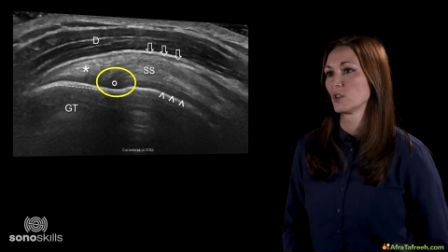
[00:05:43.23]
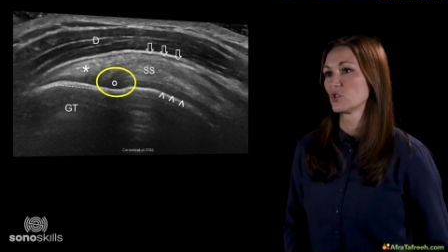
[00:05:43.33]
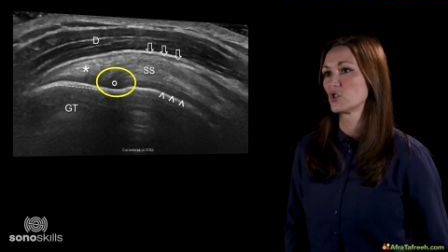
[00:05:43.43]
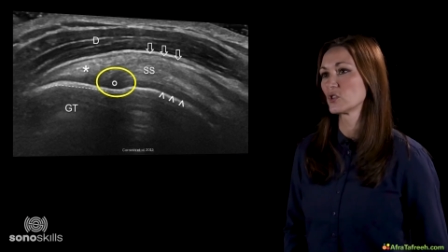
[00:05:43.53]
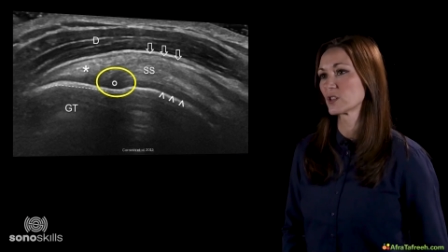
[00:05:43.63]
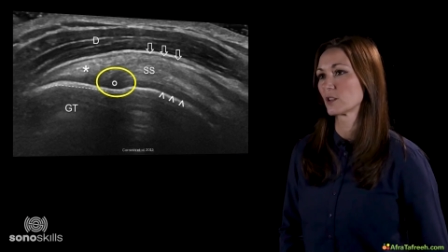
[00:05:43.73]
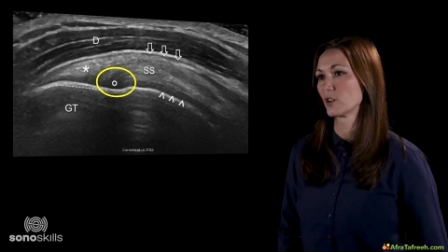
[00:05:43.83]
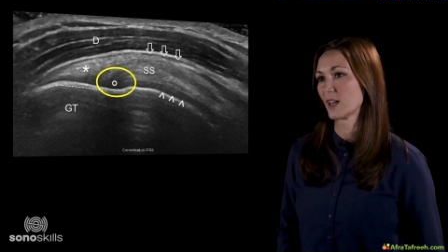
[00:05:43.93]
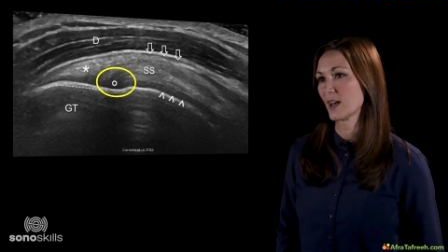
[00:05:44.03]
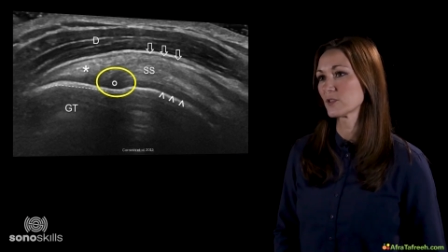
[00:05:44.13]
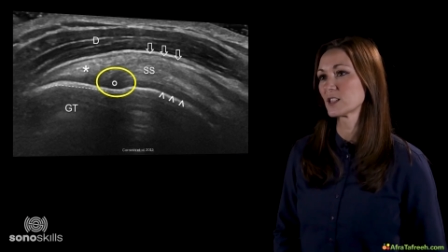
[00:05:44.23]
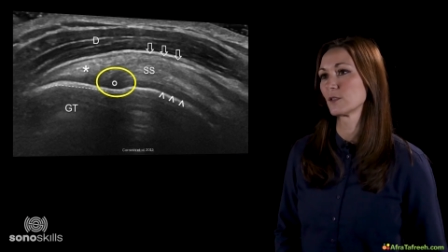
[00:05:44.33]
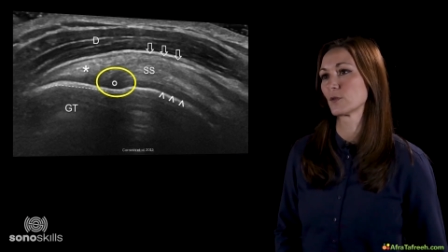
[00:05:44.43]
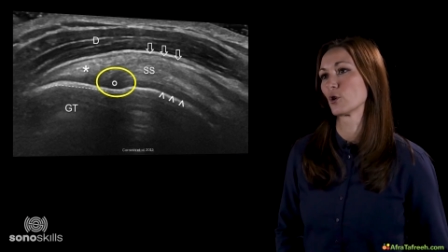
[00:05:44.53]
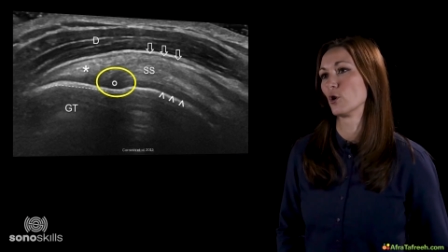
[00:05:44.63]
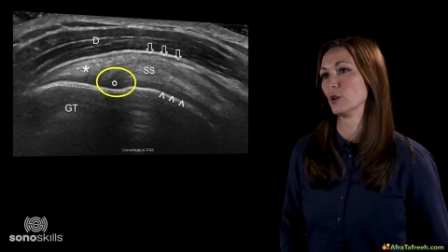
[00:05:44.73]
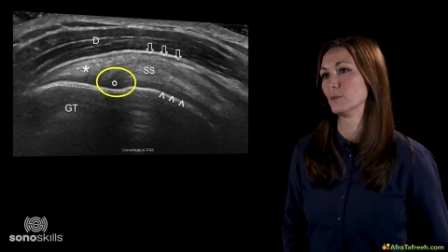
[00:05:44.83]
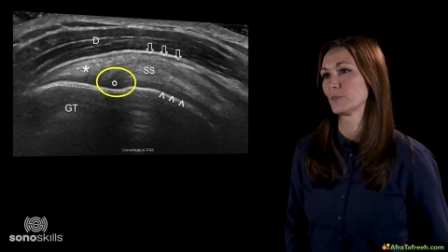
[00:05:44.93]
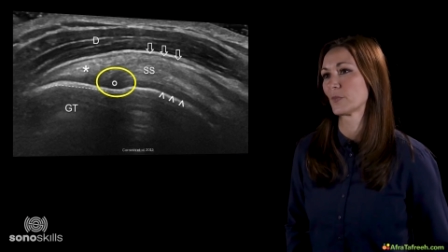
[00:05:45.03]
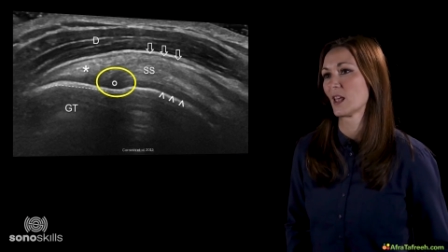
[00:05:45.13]
Due to the concavity of the
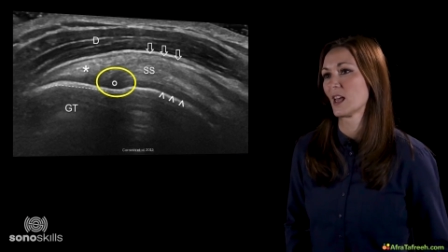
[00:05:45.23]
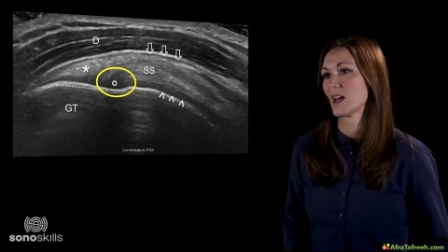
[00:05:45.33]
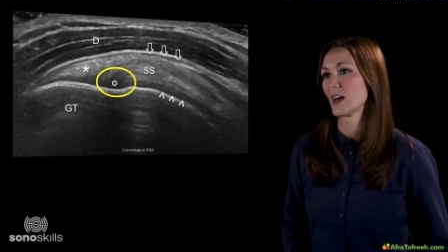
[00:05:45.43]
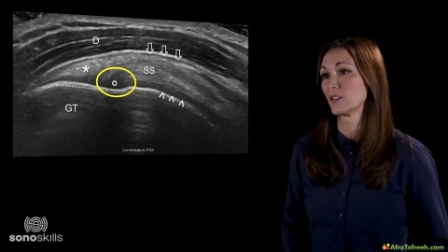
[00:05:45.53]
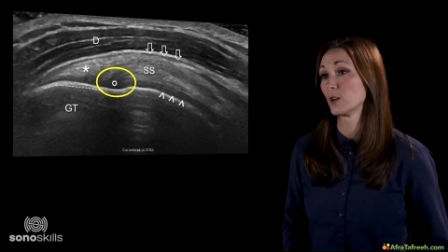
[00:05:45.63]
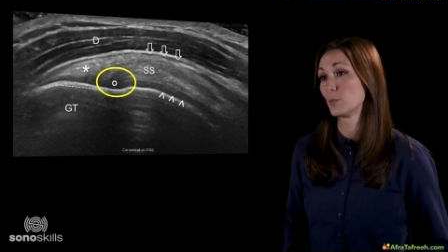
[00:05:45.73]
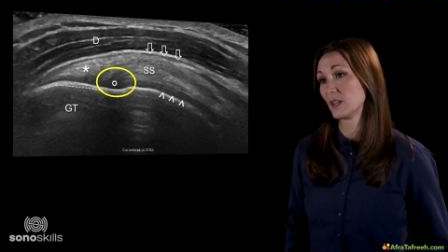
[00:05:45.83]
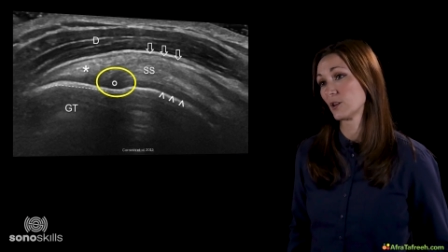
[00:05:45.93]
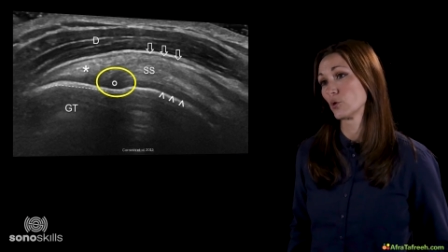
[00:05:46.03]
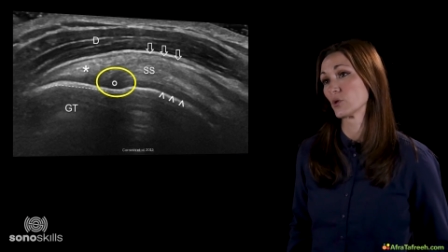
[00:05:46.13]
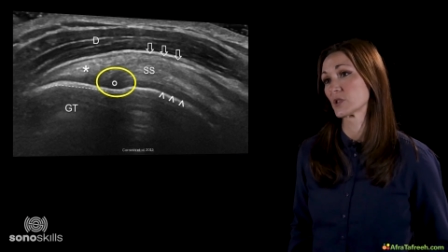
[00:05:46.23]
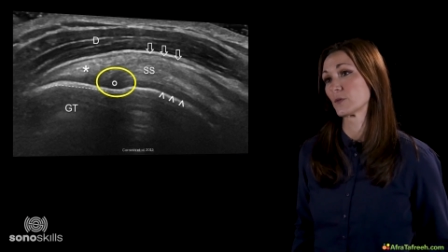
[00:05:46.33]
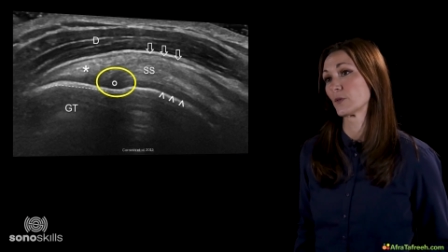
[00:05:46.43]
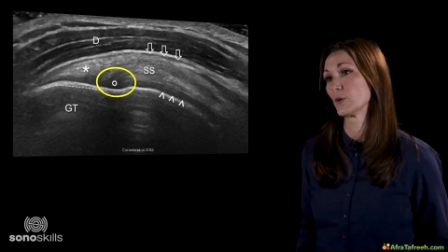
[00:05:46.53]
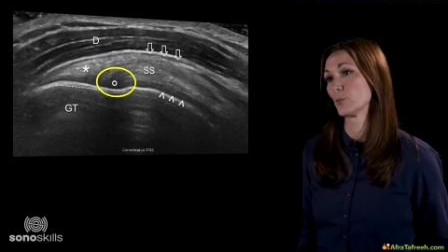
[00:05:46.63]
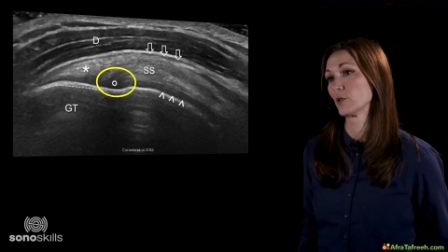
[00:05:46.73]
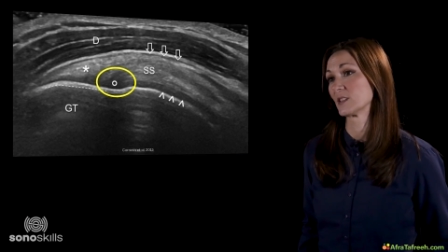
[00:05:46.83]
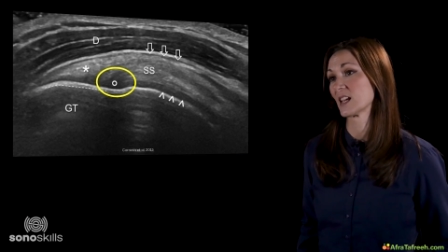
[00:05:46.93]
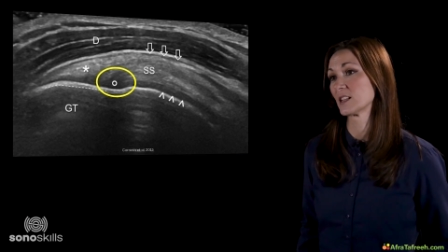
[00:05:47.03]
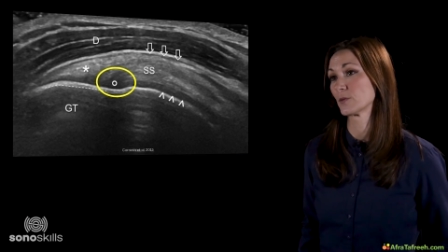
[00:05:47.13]
column and the oblique course of the footprint
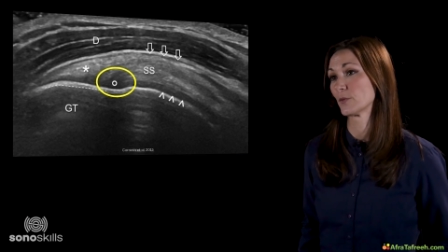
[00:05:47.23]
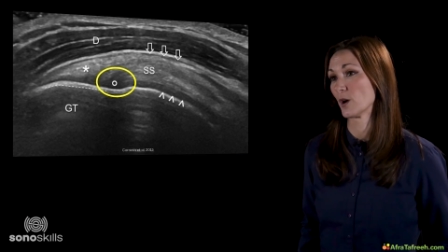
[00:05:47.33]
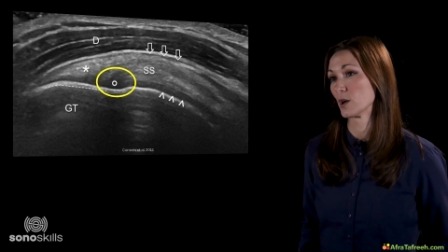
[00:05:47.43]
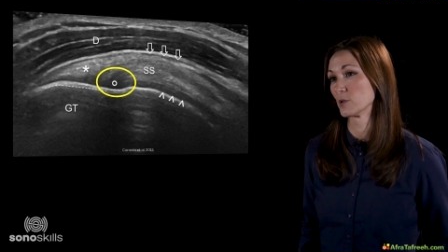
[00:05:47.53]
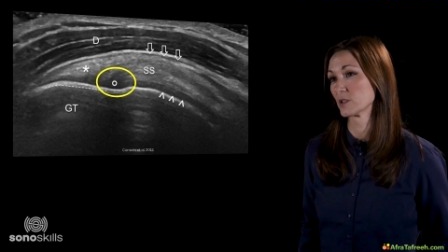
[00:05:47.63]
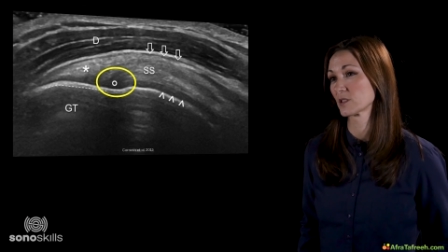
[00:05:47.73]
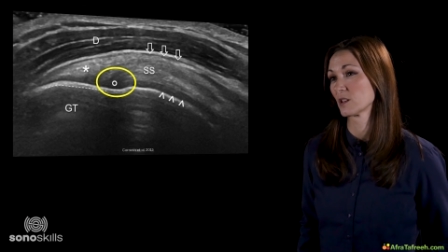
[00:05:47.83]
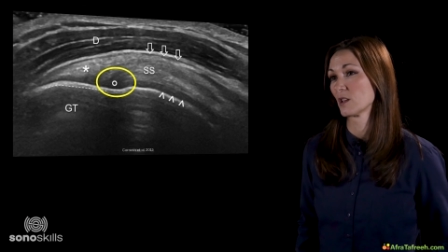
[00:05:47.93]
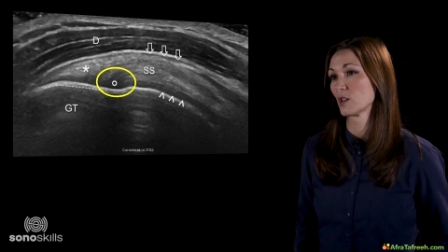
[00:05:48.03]
tendon fibres,